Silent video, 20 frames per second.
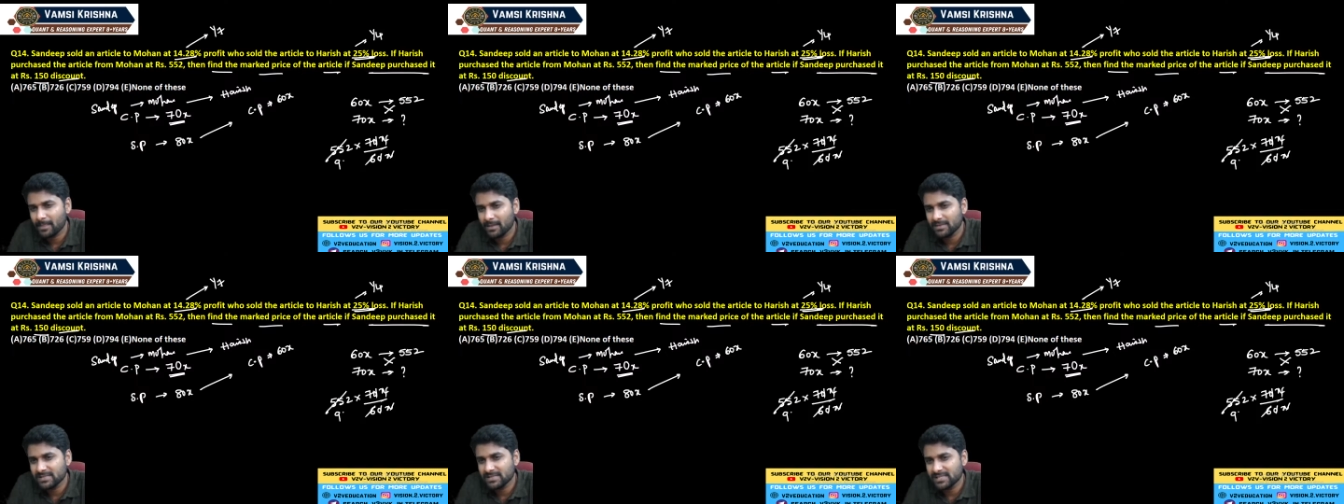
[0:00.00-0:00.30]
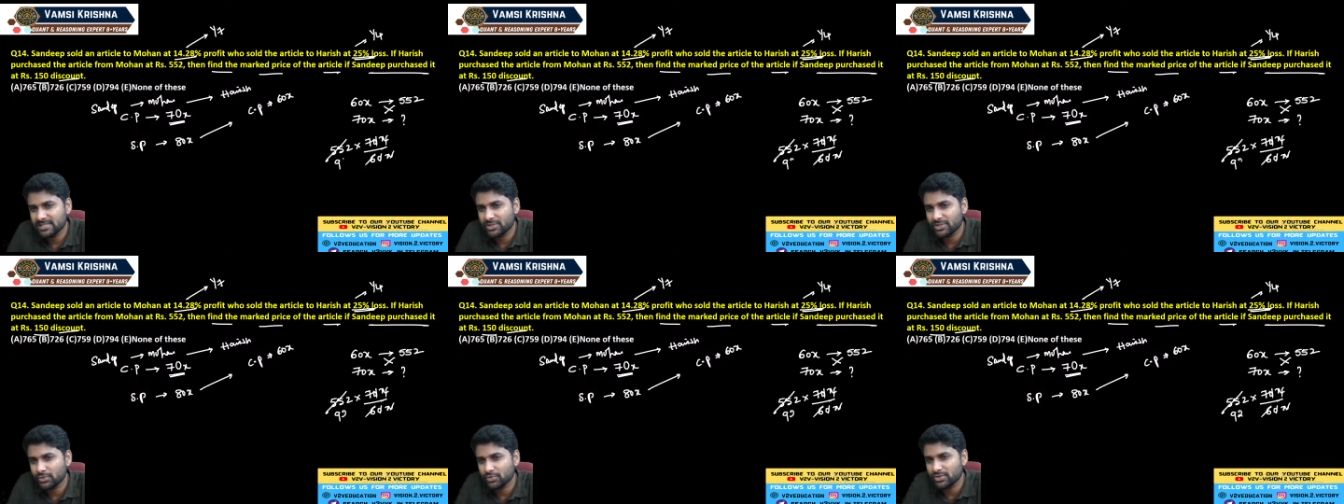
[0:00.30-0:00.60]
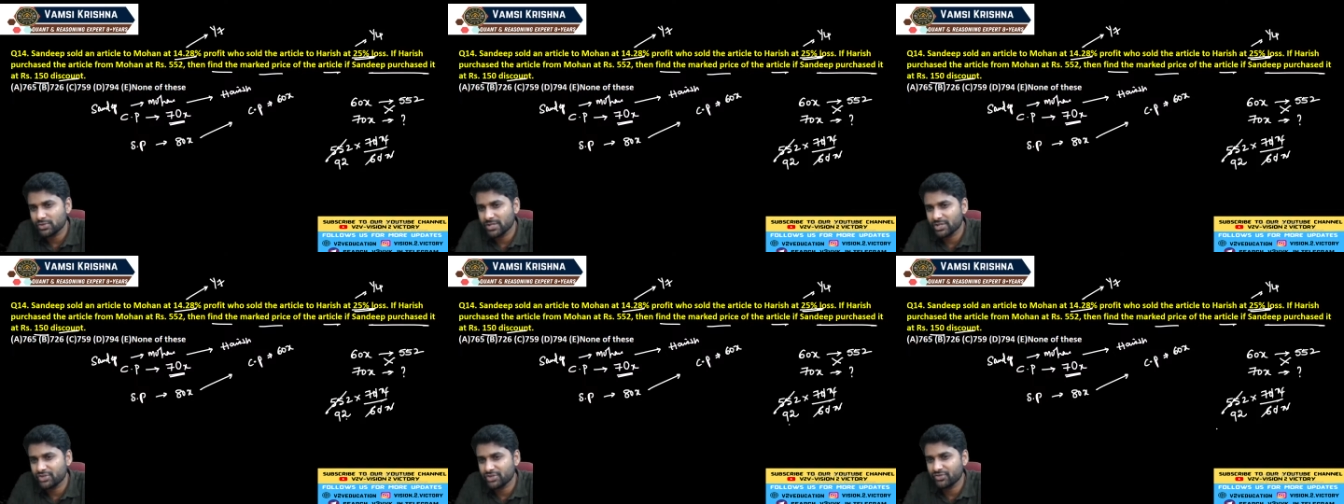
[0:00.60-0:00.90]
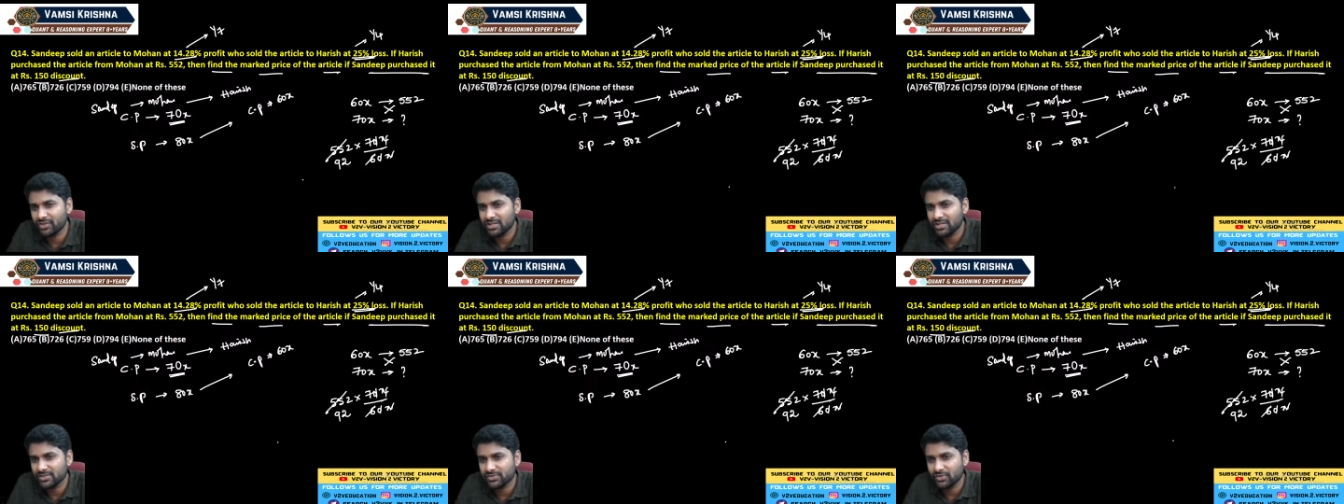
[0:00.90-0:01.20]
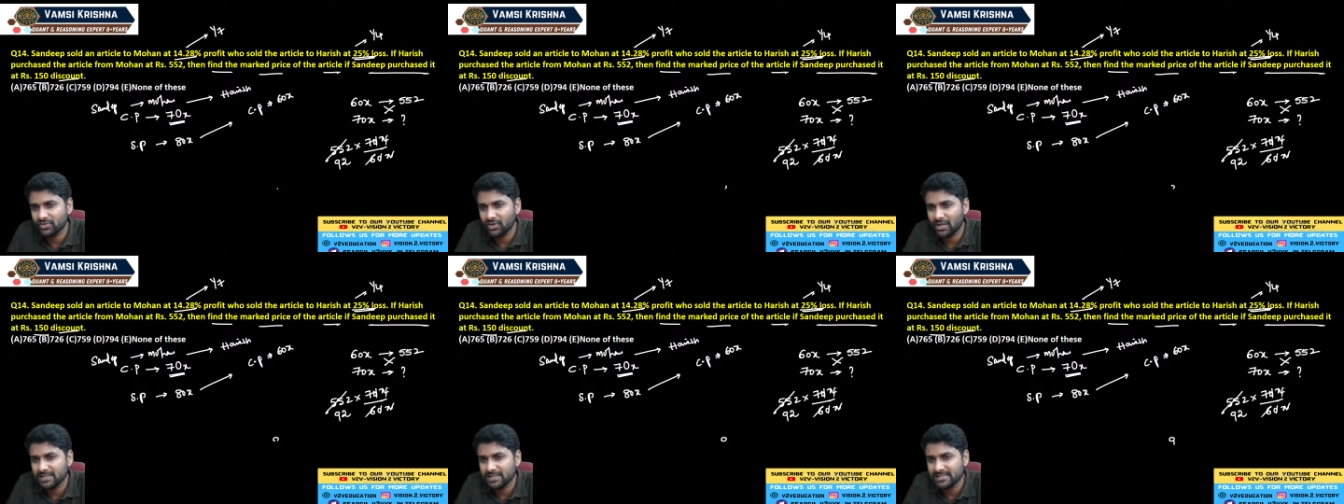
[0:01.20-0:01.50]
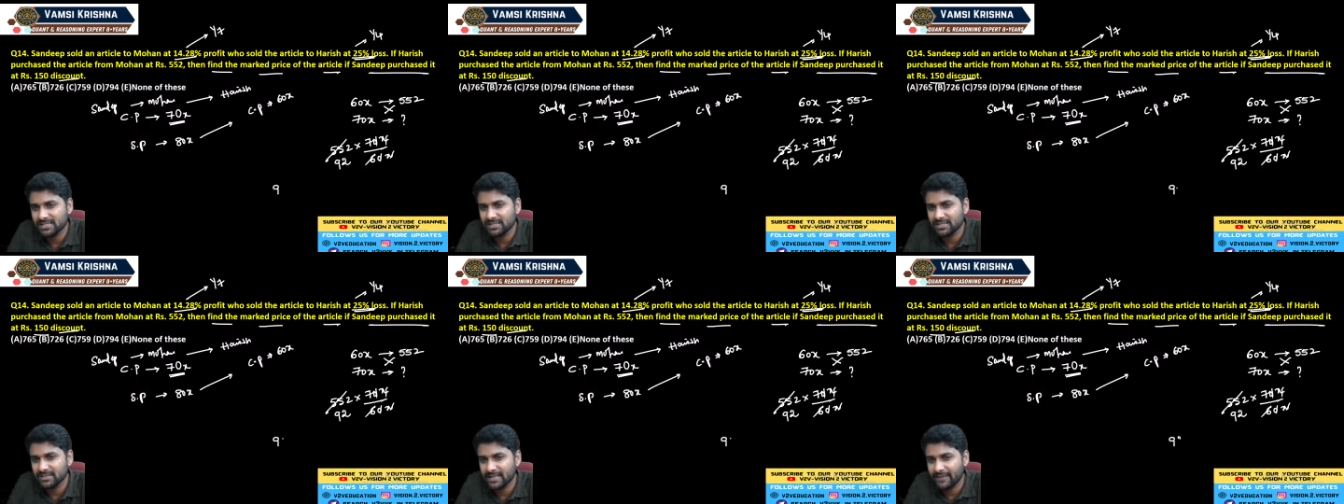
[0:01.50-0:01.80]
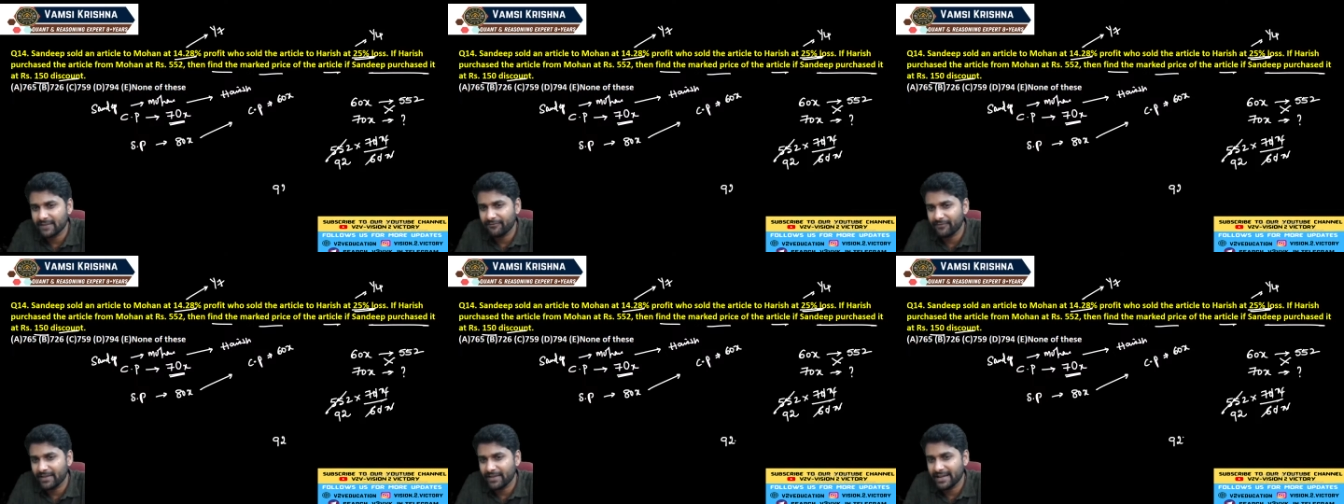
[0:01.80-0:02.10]
6 twos are 12. So answer
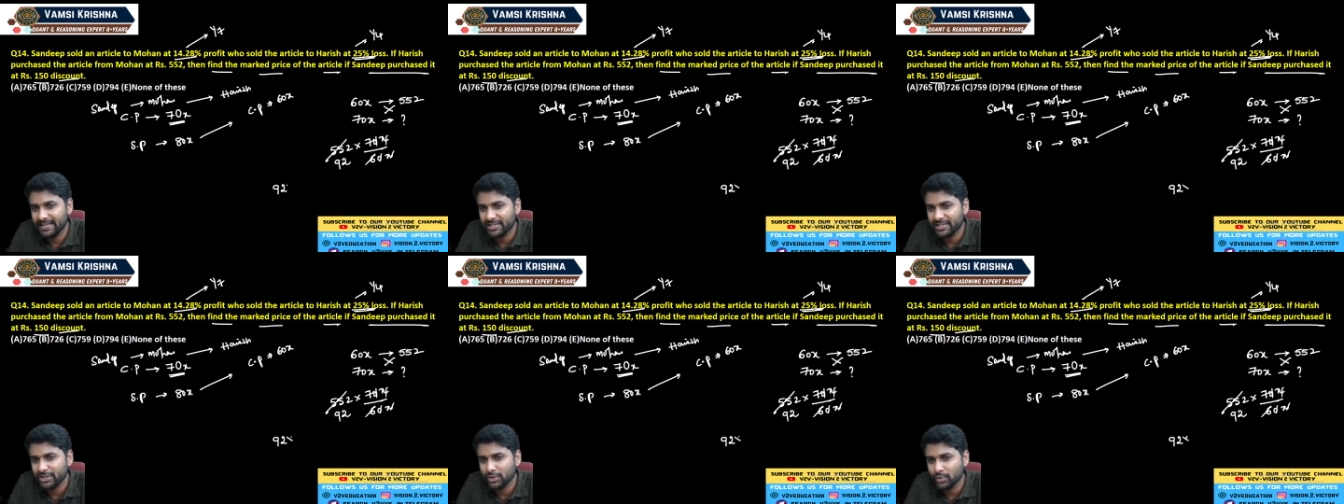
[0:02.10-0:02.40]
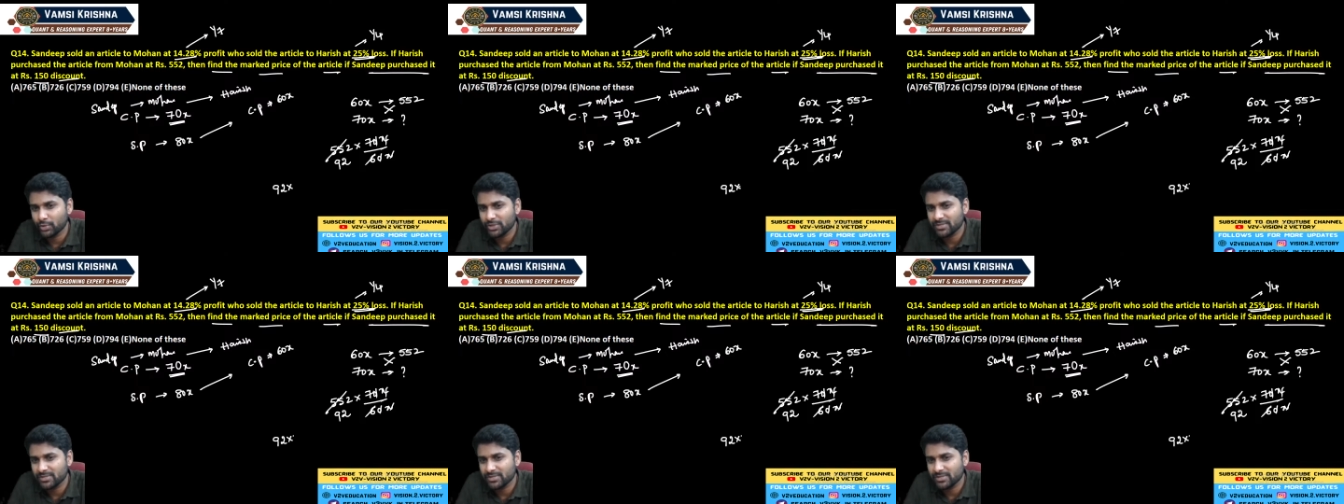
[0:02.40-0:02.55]
92